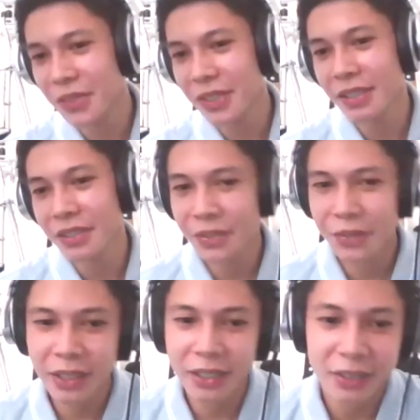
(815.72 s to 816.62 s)
you
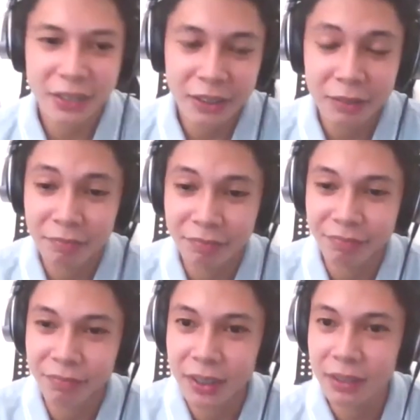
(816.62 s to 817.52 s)
you can um,
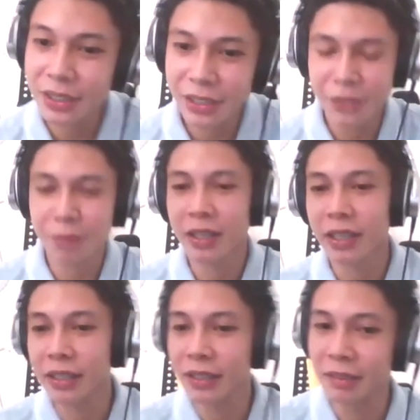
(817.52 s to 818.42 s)
listen to
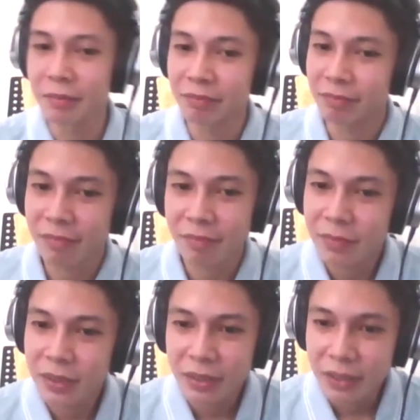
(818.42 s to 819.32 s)
my uh,
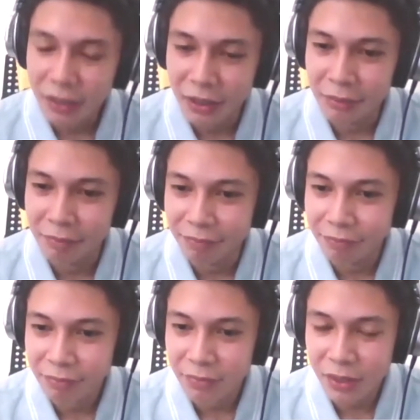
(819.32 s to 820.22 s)
um,
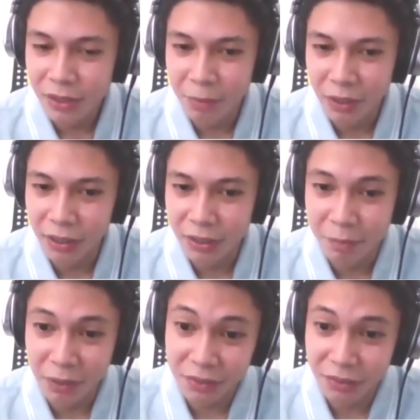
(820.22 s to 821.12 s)
sp uh,
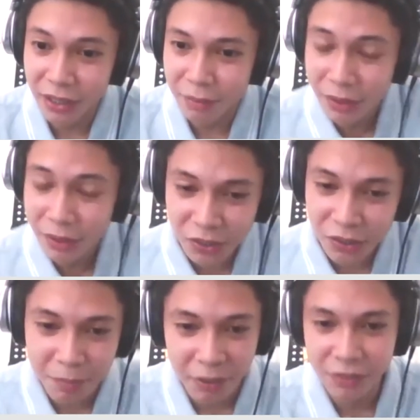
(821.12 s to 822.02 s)
Spotify, my songs
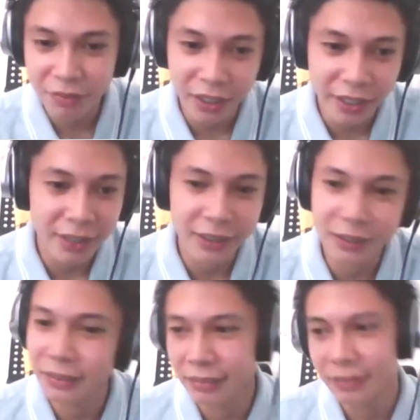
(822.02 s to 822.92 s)
on Spotify,
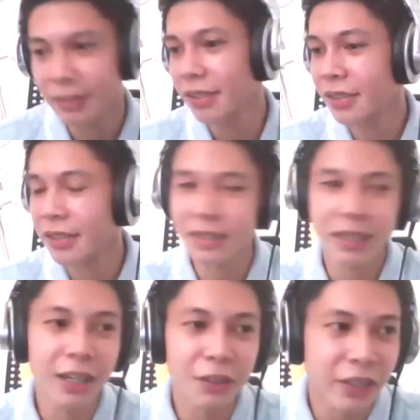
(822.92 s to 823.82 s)
and
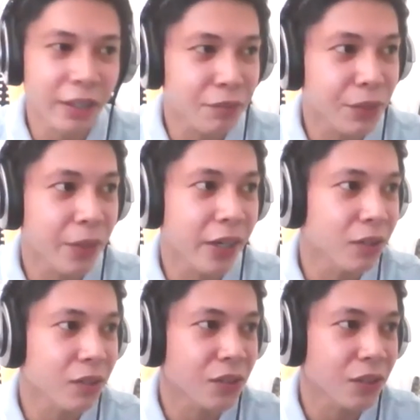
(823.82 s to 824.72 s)
it's out everywhere.
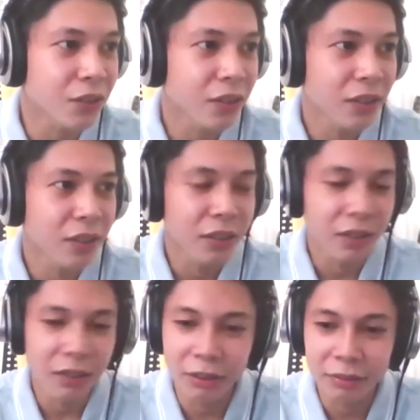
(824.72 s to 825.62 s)
Also,
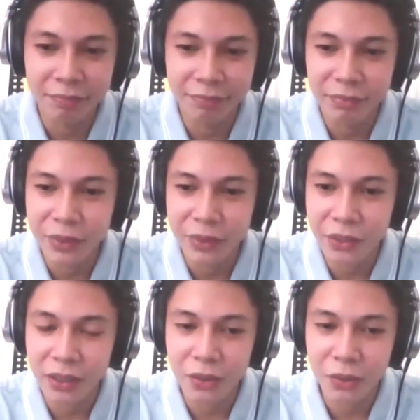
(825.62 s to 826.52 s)
um, you
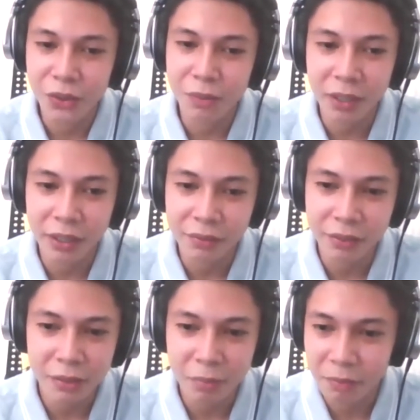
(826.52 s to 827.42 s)
can go to my
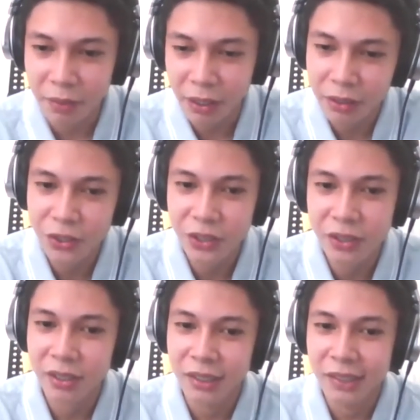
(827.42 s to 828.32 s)
Facebook page.